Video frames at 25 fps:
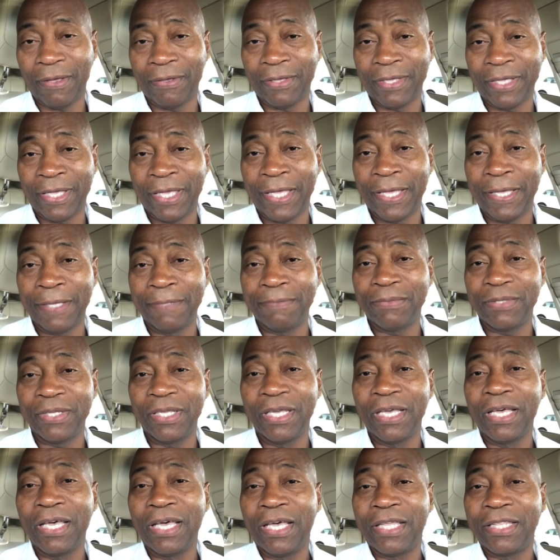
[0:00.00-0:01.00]
Okay?
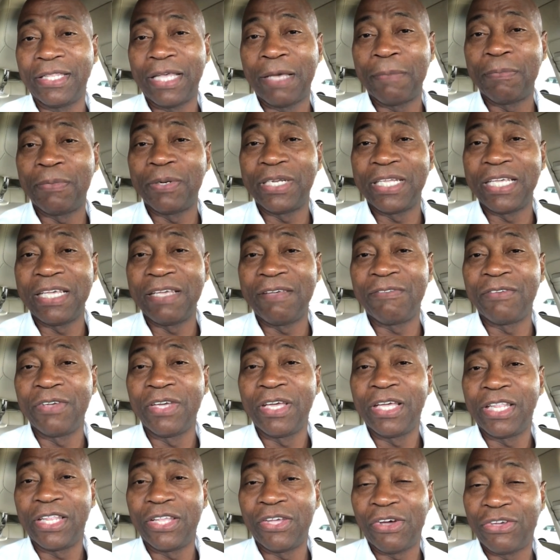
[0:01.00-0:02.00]
They believe
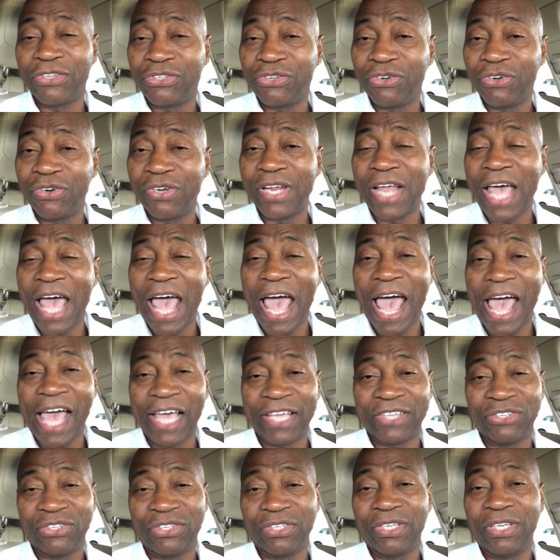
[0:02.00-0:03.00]
there are certain
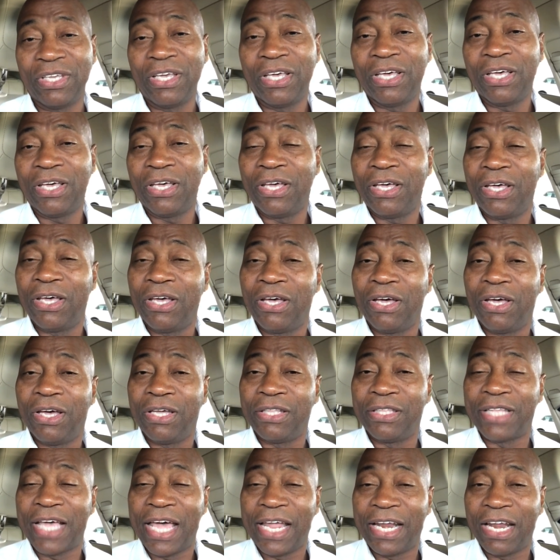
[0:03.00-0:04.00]
acts
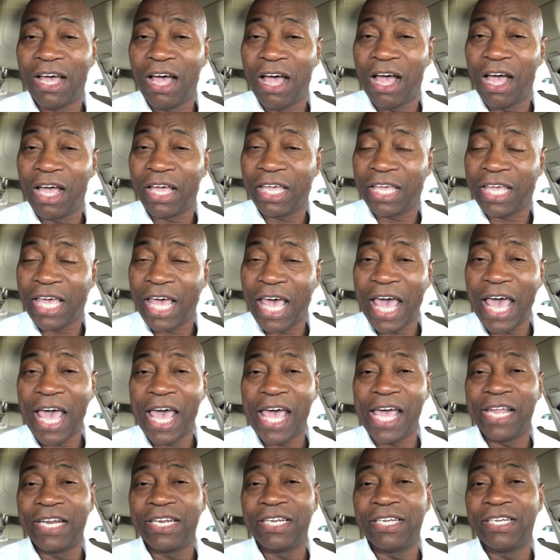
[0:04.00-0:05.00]
that
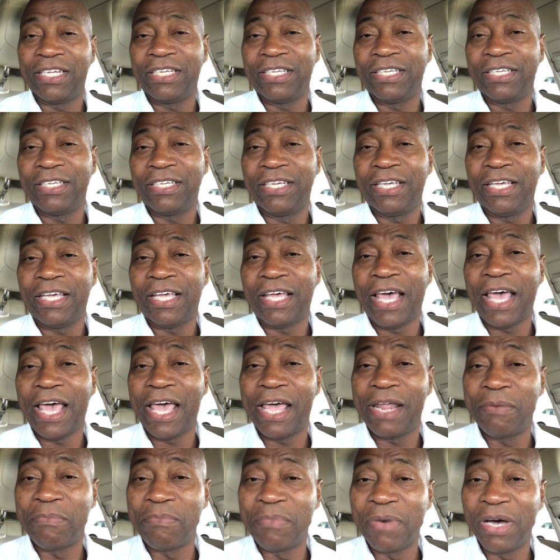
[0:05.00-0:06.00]
can
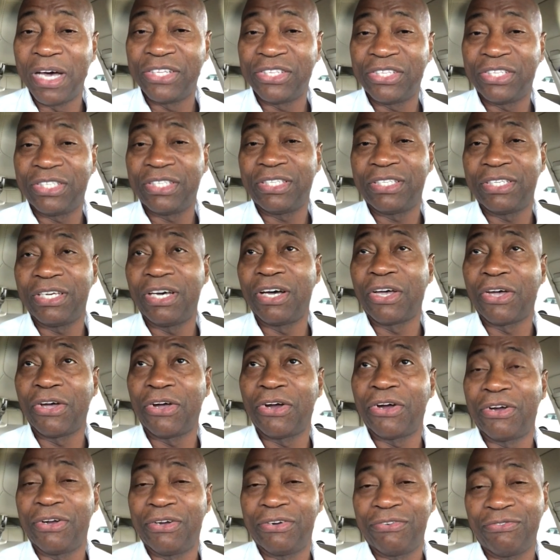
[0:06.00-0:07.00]
and must
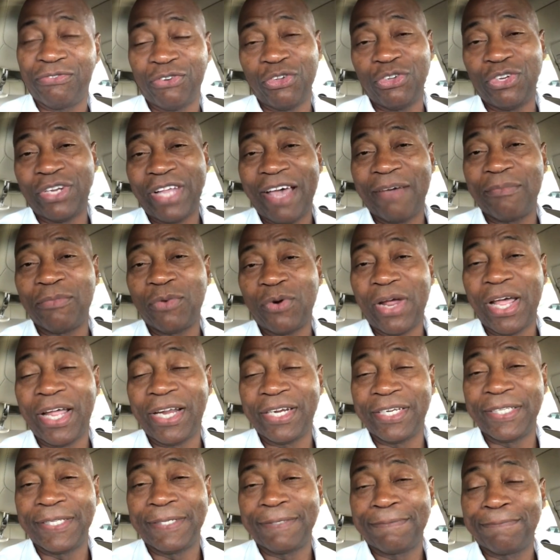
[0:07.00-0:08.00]
occur for you to have
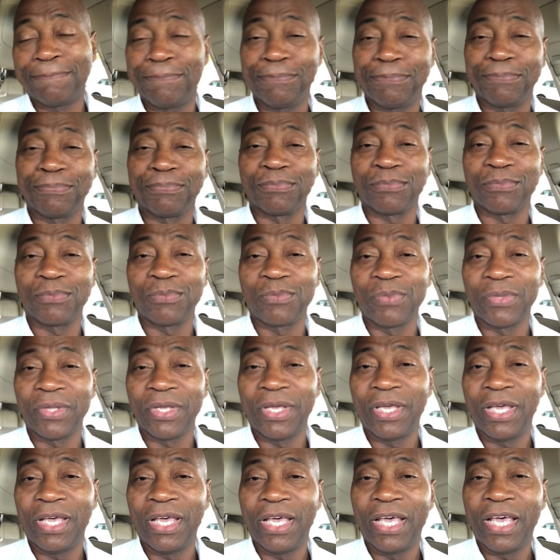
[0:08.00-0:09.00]
morality.
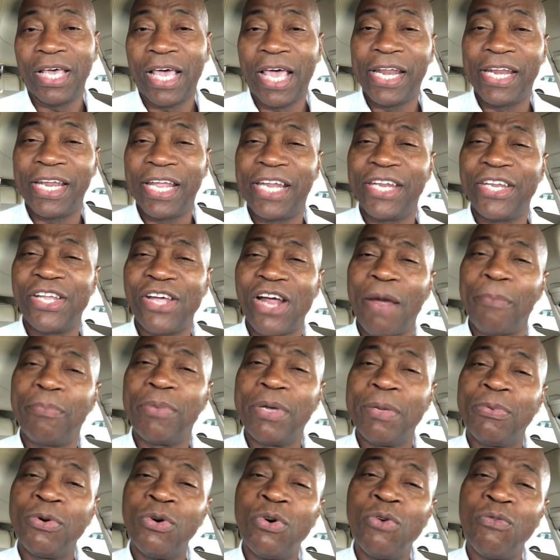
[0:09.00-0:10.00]
And then there are
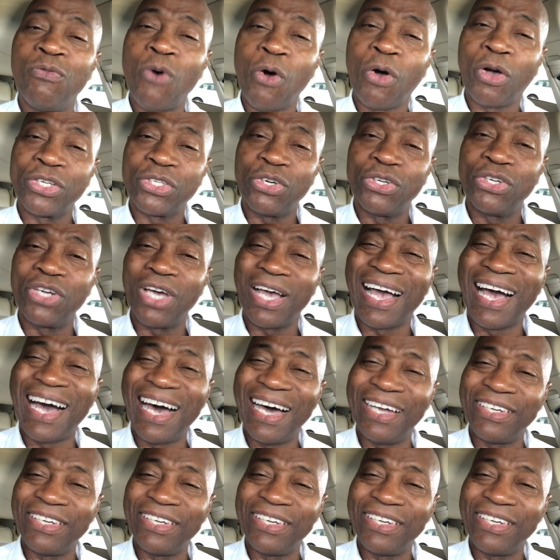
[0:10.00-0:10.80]
people who focus on the